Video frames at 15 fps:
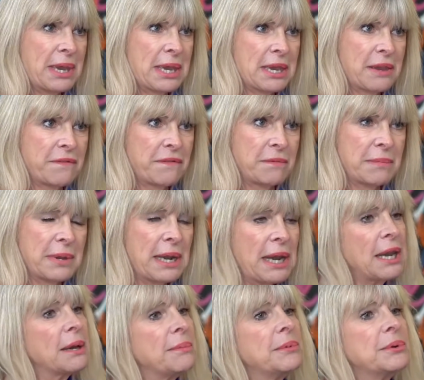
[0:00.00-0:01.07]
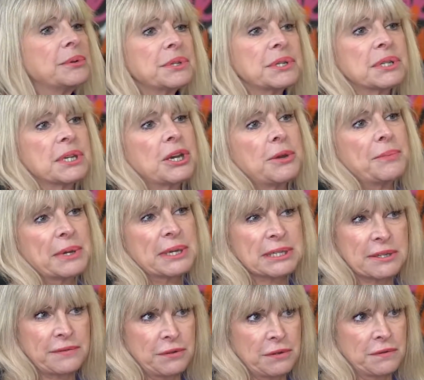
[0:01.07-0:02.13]
make it familiar, more so
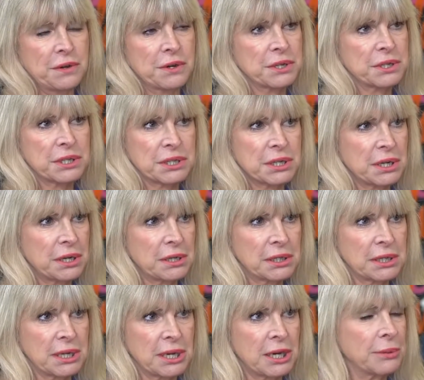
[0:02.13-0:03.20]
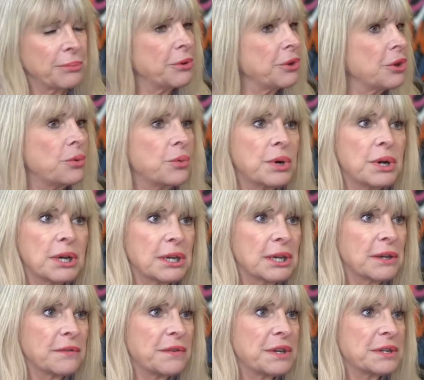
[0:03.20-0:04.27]
because if you've got a startup or you're
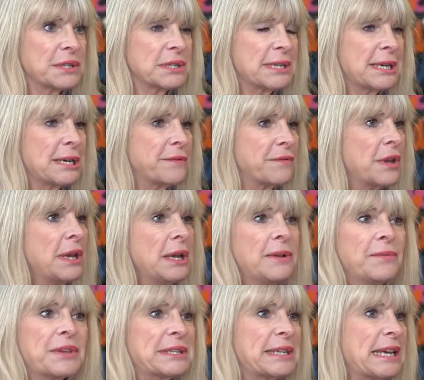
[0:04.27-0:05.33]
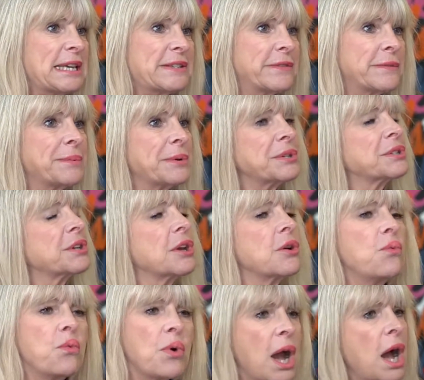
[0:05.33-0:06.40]
working for yourself, the days of a boss
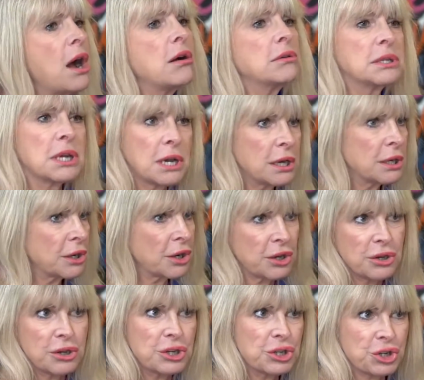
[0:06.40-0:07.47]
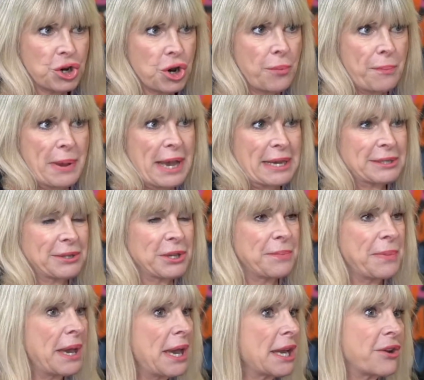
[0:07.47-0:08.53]
going, well done, good job, pat on
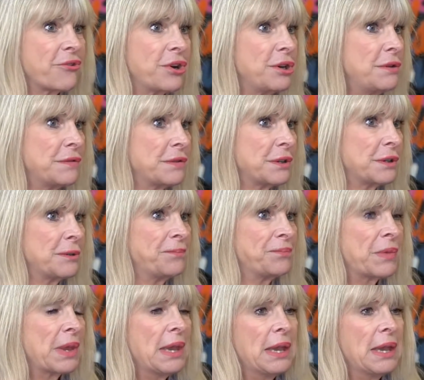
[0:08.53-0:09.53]
the back are over.